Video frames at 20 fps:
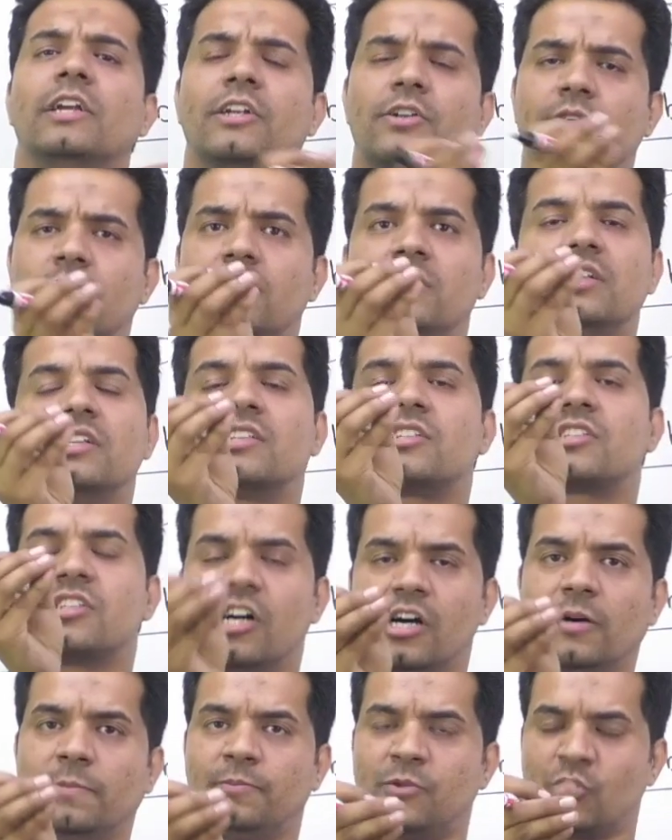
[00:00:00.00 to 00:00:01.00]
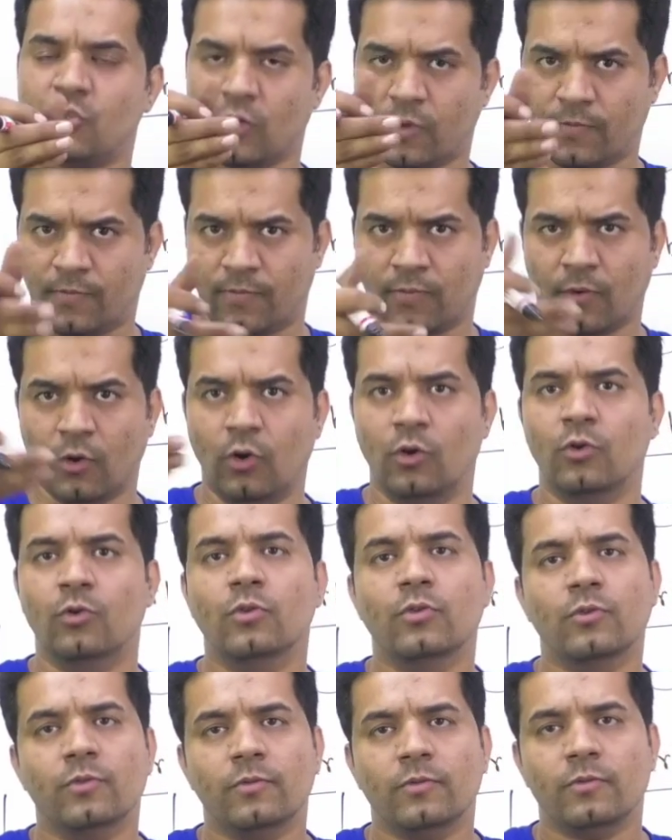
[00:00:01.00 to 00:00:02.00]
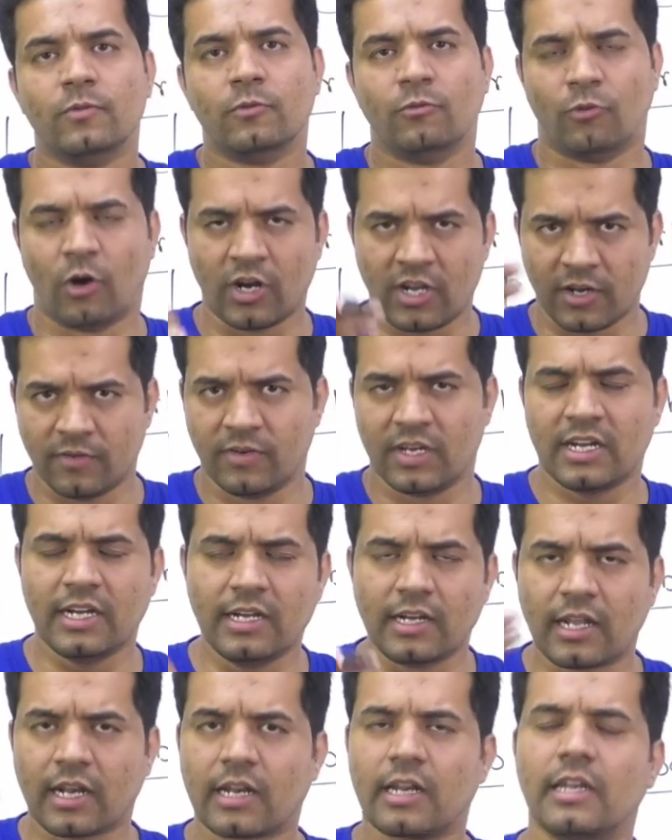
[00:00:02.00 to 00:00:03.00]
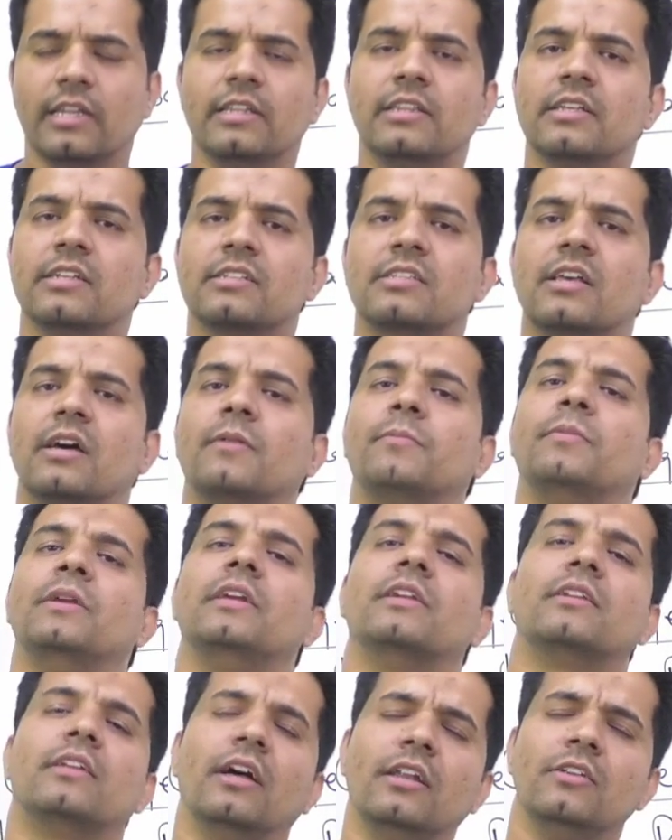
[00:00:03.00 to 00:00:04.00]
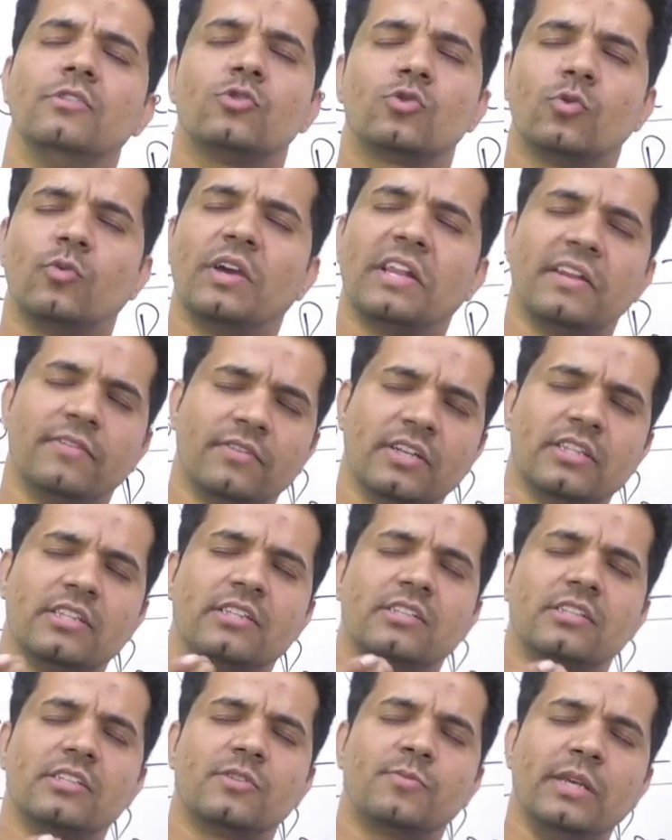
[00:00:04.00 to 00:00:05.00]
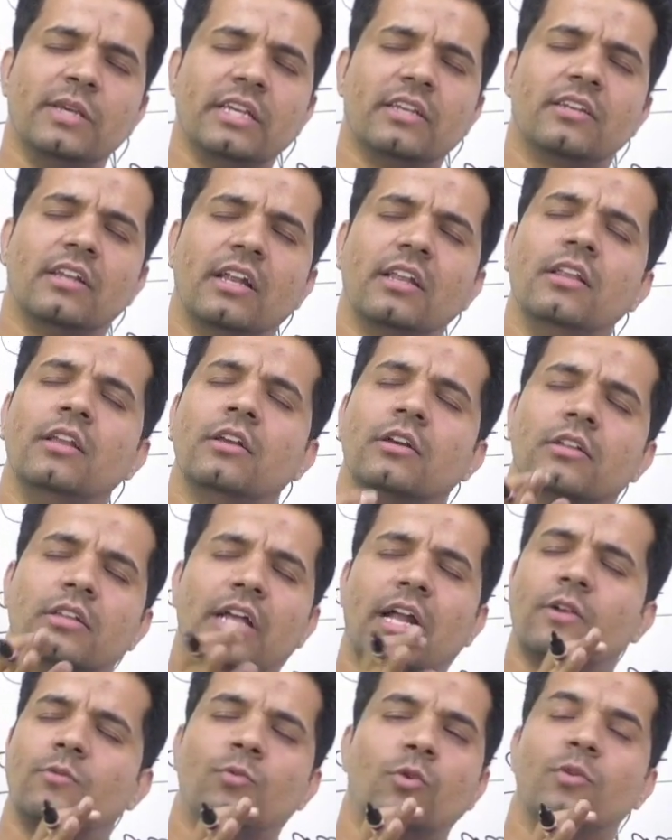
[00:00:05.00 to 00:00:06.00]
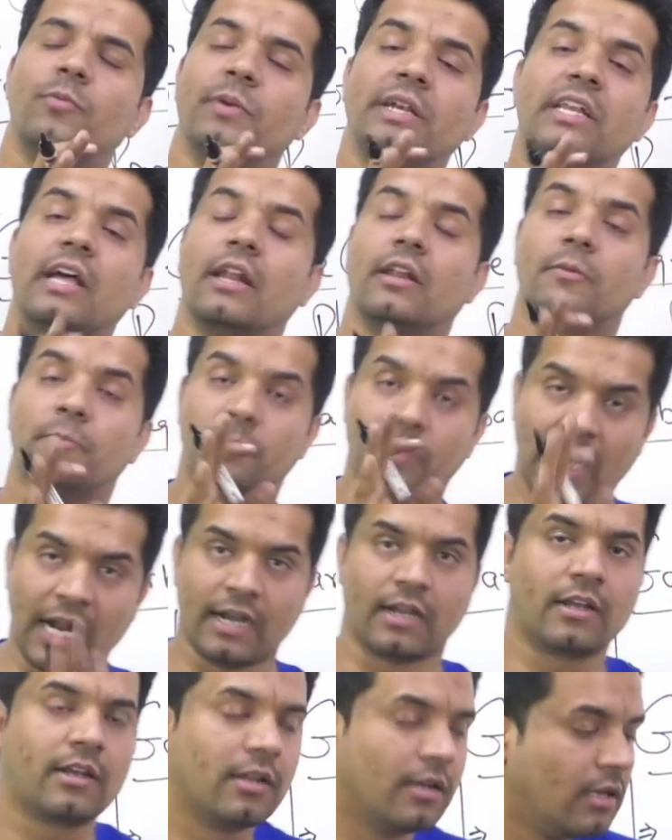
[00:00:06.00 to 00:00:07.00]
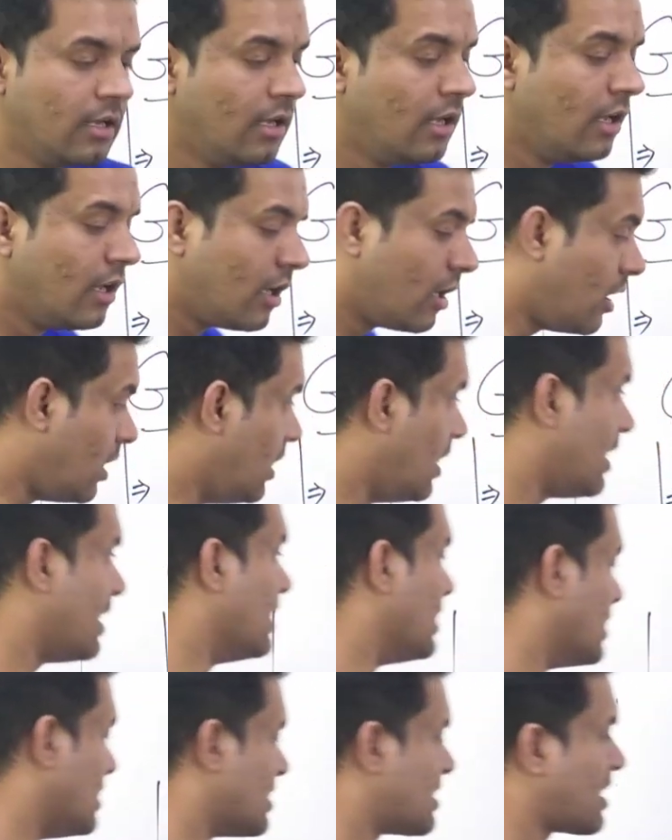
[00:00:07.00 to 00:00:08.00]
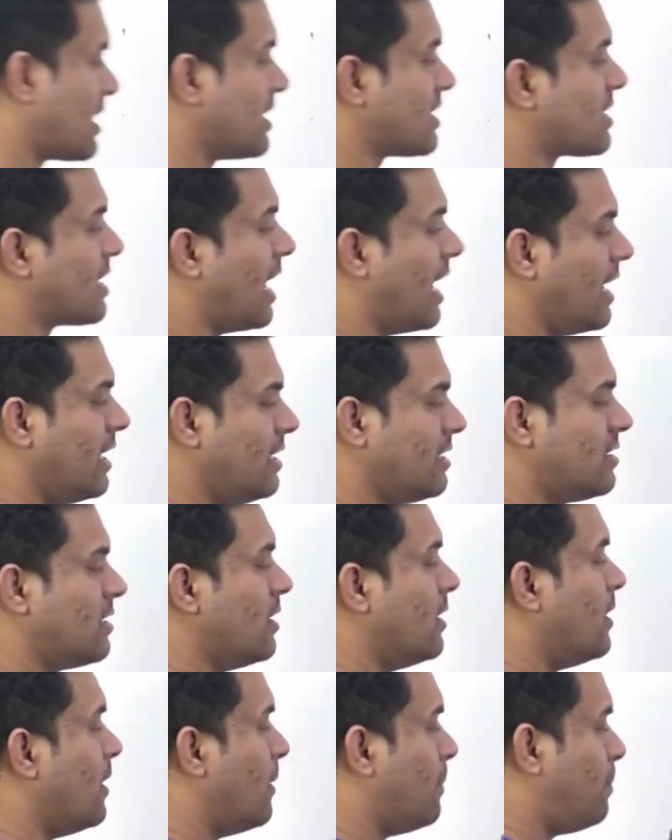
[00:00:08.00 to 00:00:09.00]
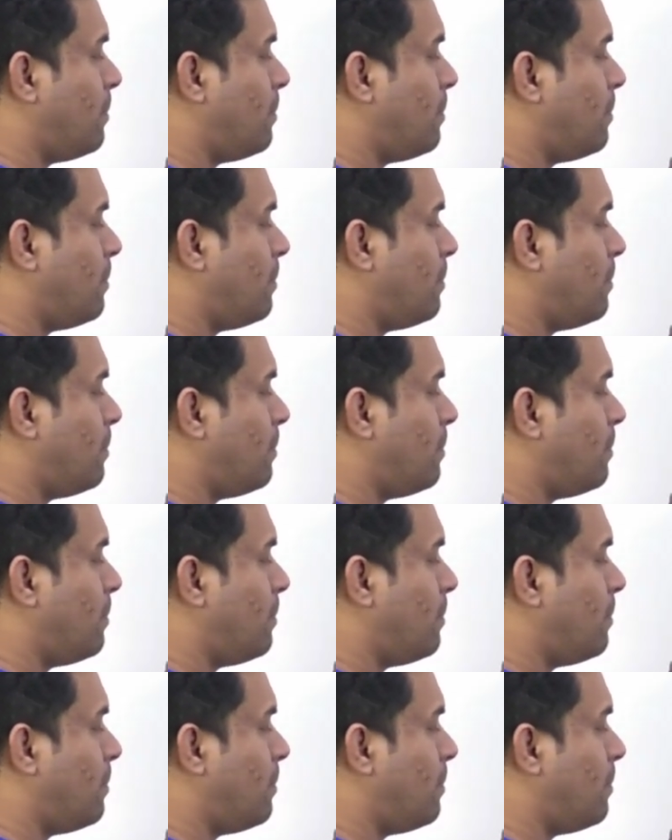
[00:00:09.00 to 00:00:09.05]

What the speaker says: it disturbs your flow, whatever internally things are being done. So whenever this is being done, that won't be done. But here in this case, guys,